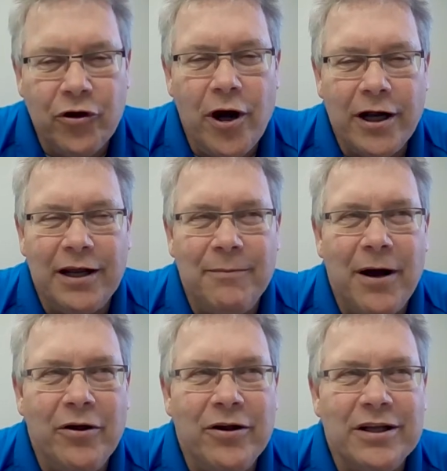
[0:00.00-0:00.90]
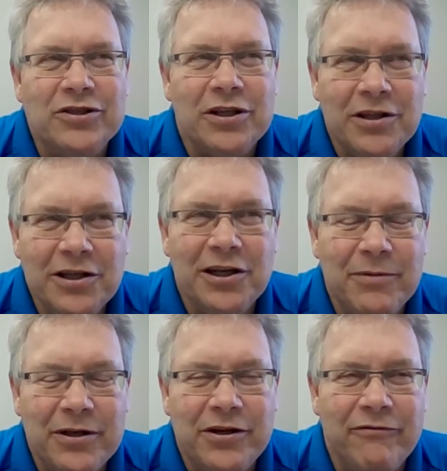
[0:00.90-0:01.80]
talking about, and it's a little
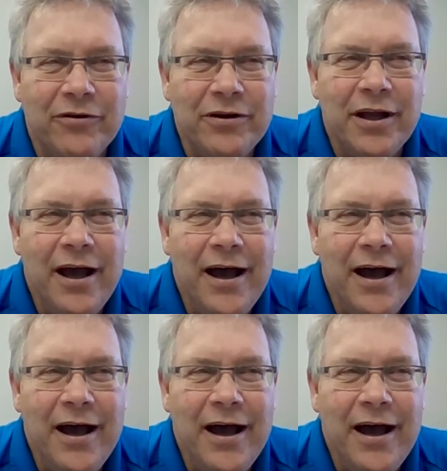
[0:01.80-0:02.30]
bit different.